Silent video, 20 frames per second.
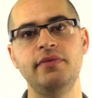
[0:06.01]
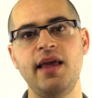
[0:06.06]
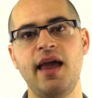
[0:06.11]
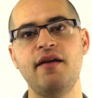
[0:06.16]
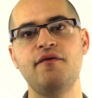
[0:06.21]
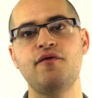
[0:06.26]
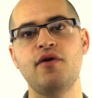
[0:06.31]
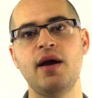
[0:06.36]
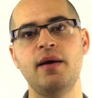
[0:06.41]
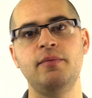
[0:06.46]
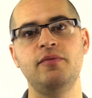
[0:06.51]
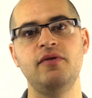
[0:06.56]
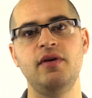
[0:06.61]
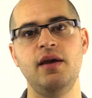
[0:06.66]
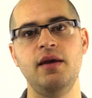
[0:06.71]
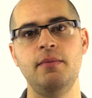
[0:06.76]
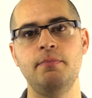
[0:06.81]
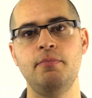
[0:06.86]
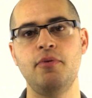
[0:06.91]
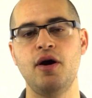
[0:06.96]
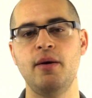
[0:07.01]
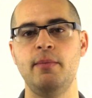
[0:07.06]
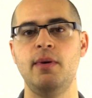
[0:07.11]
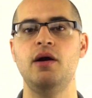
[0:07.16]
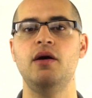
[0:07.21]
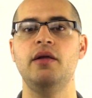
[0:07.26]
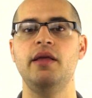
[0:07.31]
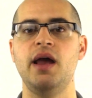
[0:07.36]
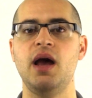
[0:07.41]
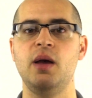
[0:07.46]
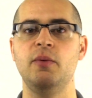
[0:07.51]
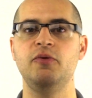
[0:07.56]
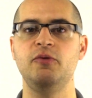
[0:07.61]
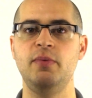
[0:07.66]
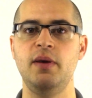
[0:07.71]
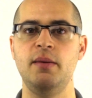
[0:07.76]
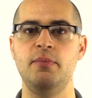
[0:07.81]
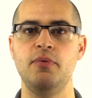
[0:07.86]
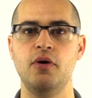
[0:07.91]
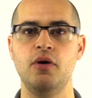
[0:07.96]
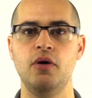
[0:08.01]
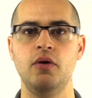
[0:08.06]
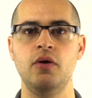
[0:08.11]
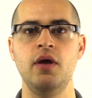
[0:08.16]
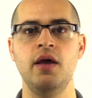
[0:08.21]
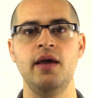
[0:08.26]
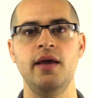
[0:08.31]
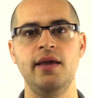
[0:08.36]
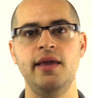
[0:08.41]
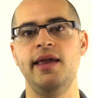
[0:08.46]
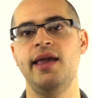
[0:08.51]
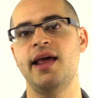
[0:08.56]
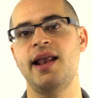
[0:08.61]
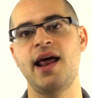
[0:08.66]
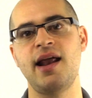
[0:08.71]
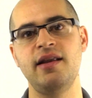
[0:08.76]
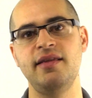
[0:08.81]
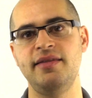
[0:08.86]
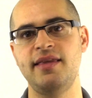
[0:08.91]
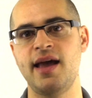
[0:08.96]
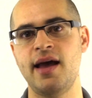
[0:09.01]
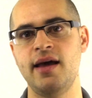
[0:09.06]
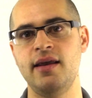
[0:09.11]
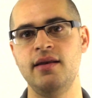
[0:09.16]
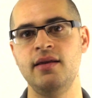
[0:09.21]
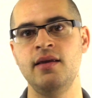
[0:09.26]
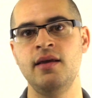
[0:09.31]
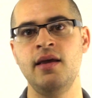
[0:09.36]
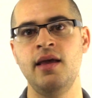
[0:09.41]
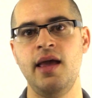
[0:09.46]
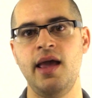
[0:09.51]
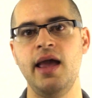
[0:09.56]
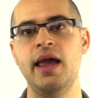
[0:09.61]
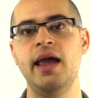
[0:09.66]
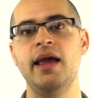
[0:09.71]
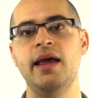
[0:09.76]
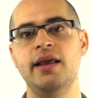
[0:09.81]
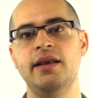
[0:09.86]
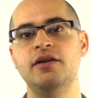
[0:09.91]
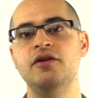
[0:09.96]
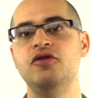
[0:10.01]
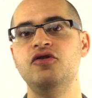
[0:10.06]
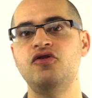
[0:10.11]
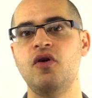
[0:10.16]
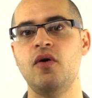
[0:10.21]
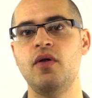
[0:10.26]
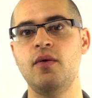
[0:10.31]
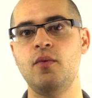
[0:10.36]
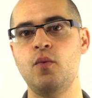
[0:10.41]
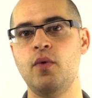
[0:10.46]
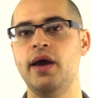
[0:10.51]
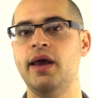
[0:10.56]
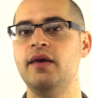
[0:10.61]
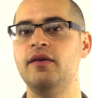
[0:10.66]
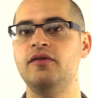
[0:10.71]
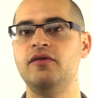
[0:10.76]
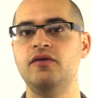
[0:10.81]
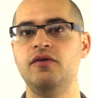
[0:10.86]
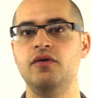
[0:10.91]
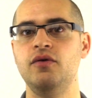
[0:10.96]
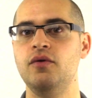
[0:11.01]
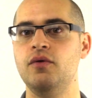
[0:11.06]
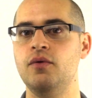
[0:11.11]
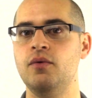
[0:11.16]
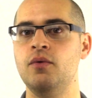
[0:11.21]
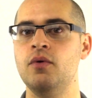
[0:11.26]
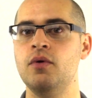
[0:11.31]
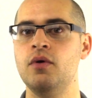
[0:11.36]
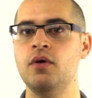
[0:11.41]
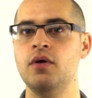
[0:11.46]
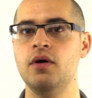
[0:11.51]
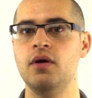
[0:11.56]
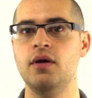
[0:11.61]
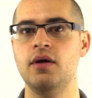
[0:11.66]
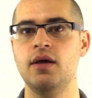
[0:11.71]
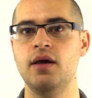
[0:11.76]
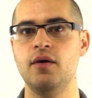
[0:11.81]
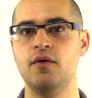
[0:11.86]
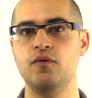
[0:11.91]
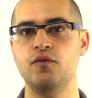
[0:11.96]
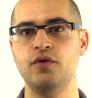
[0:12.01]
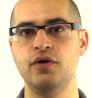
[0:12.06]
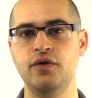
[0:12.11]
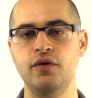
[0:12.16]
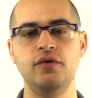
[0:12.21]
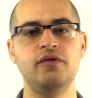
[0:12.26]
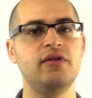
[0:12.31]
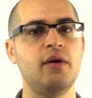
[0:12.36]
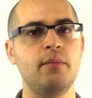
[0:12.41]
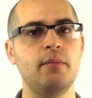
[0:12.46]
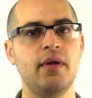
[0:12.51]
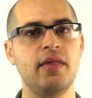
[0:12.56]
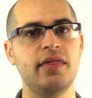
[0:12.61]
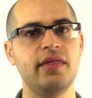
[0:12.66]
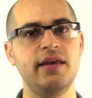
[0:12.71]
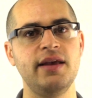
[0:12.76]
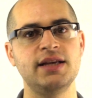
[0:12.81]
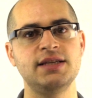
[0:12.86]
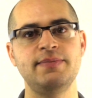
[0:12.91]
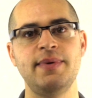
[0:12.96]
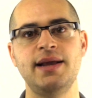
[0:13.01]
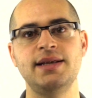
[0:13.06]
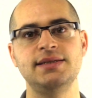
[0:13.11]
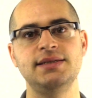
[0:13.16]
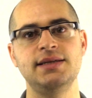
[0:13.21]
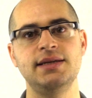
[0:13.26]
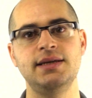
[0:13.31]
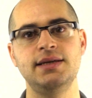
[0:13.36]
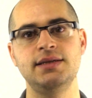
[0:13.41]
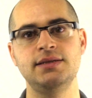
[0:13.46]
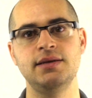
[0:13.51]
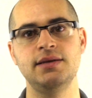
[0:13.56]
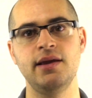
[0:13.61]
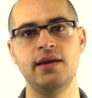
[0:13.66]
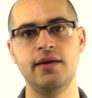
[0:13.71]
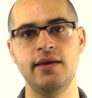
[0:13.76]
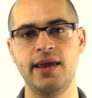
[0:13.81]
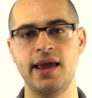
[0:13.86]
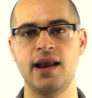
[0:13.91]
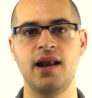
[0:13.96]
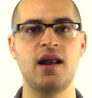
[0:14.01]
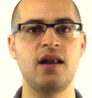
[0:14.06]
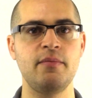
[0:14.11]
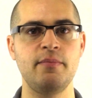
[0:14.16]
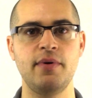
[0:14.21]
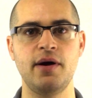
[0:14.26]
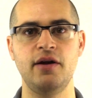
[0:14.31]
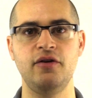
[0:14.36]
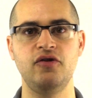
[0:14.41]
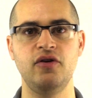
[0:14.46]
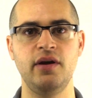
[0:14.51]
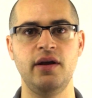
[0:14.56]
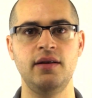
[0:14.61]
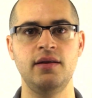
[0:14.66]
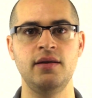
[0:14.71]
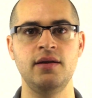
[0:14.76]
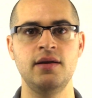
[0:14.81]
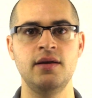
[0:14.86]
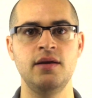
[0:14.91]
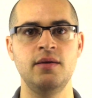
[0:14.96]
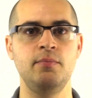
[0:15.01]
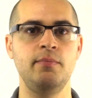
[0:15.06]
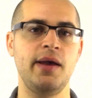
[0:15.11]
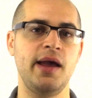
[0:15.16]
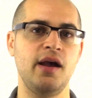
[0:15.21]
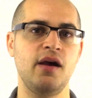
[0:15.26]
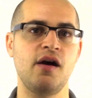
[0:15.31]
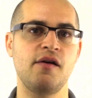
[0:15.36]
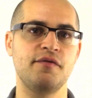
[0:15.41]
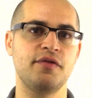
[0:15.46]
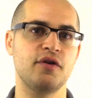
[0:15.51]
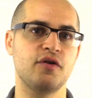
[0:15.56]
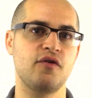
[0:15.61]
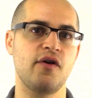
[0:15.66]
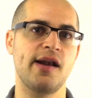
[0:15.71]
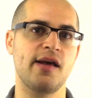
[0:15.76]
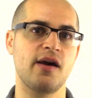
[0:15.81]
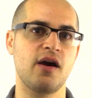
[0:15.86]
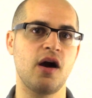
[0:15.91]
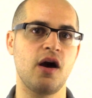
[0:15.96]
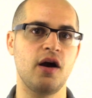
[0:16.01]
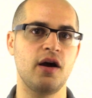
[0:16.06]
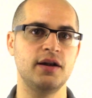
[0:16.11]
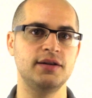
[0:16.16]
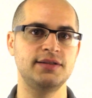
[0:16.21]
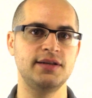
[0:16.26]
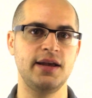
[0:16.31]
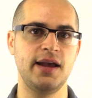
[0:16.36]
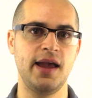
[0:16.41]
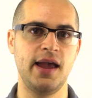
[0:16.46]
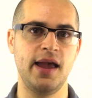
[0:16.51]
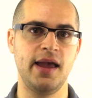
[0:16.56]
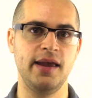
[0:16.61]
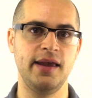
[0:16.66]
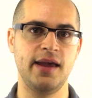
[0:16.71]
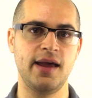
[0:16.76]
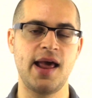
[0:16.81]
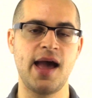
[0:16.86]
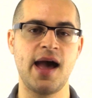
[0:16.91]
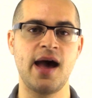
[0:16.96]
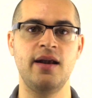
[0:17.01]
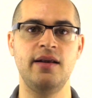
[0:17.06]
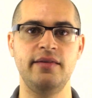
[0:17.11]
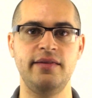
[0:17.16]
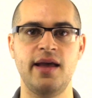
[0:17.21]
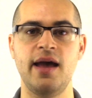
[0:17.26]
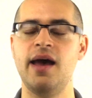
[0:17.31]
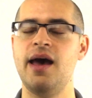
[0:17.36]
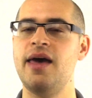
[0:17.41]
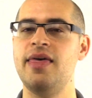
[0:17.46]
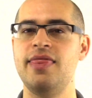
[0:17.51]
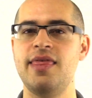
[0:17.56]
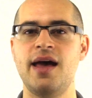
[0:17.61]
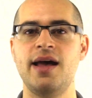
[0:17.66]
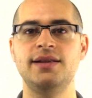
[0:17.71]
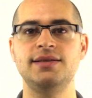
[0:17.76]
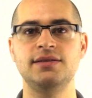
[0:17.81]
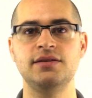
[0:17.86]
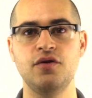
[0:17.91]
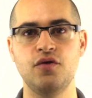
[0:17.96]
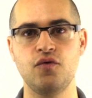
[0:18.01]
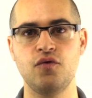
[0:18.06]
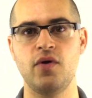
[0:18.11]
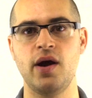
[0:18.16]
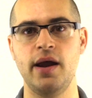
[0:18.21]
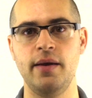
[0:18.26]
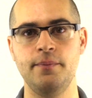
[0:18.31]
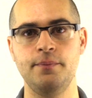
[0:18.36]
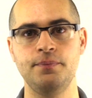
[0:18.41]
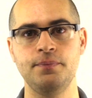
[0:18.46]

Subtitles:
Dave Ramsey primarily helps people get out of debt and show them ways to reduce their monthly expenses, get on a budget, pay off their credit cards, and get out of debt. And that's great.